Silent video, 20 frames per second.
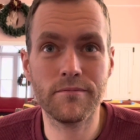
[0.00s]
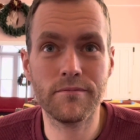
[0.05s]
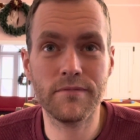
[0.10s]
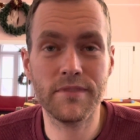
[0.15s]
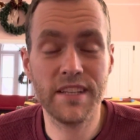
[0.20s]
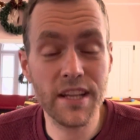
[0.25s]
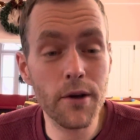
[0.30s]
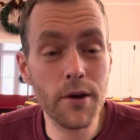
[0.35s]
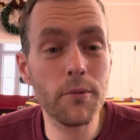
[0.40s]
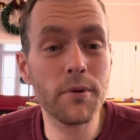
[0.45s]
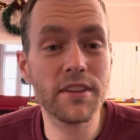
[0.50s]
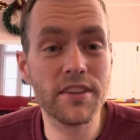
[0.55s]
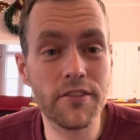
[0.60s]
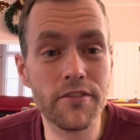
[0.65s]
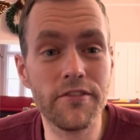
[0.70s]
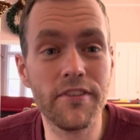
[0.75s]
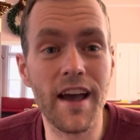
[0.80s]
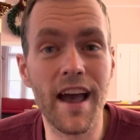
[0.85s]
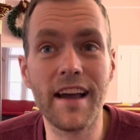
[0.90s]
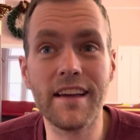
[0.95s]
deal with the
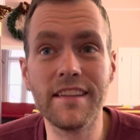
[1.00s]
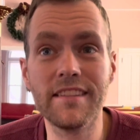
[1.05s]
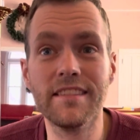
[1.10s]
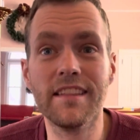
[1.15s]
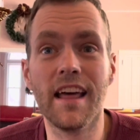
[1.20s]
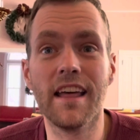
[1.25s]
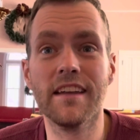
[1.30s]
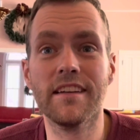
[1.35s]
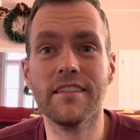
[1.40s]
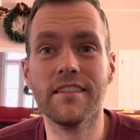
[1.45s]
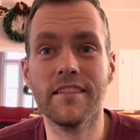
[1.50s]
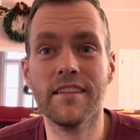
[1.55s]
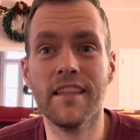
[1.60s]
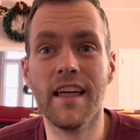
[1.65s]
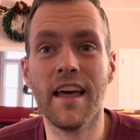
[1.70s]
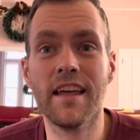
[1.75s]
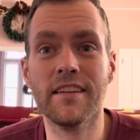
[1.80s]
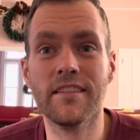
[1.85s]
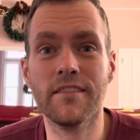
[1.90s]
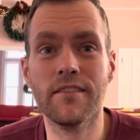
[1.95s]
fact that,
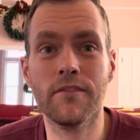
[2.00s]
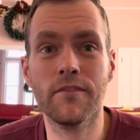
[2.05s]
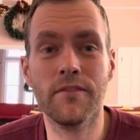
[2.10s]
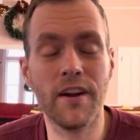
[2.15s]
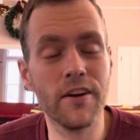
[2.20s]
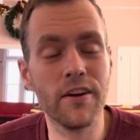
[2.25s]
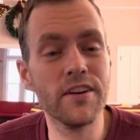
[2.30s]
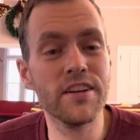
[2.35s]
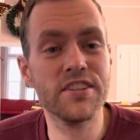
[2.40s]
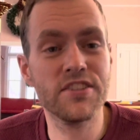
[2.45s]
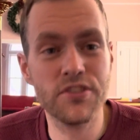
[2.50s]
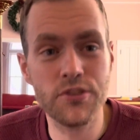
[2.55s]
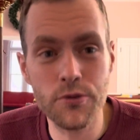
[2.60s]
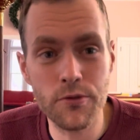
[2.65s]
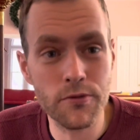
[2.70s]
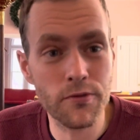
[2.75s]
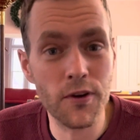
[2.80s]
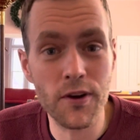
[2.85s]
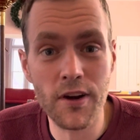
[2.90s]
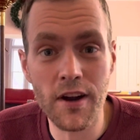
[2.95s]
that very
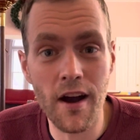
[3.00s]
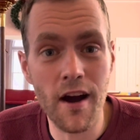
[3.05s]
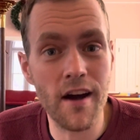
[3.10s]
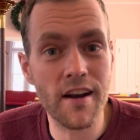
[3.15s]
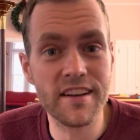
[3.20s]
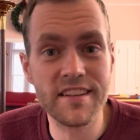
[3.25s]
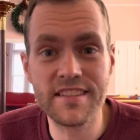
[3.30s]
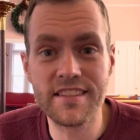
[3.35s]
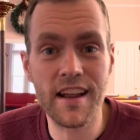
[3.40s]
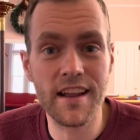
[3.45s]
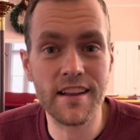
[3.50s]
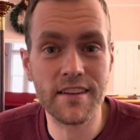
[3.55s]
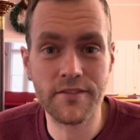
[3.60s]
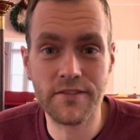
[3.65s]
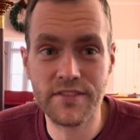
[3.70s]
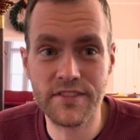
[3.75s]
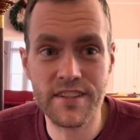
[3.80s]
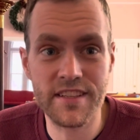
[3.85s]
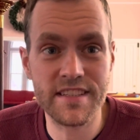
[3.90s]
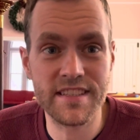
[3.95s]
soon for God is
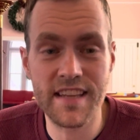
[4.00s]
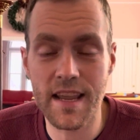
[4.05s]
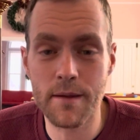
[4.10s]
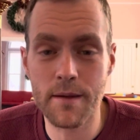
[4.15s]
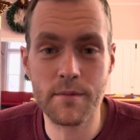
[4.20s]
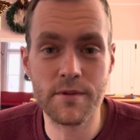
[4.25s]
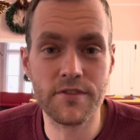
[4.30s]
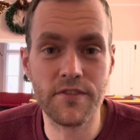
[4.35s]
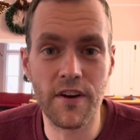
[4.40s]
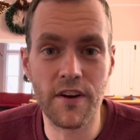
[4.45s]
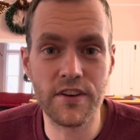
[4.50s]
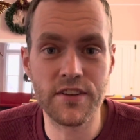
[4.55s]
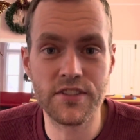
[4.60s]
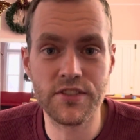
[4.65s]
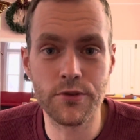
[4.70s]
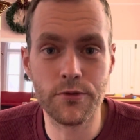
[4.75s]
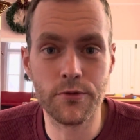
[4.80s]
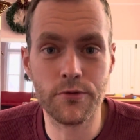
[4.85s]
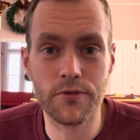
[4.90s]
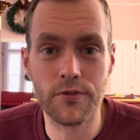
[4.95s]
not the same as very
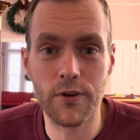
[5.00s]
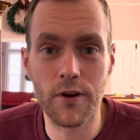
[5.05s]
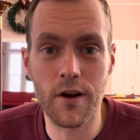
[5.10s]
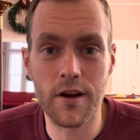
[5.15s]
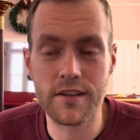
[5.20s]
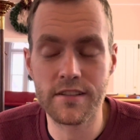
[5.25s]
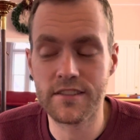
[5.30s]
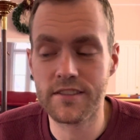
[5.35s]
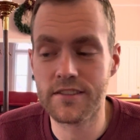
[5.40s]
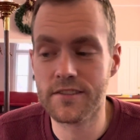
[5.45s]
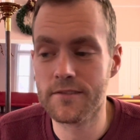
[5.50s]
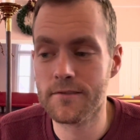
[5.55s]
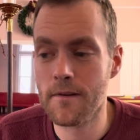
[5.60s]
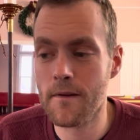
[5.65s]
soon for us.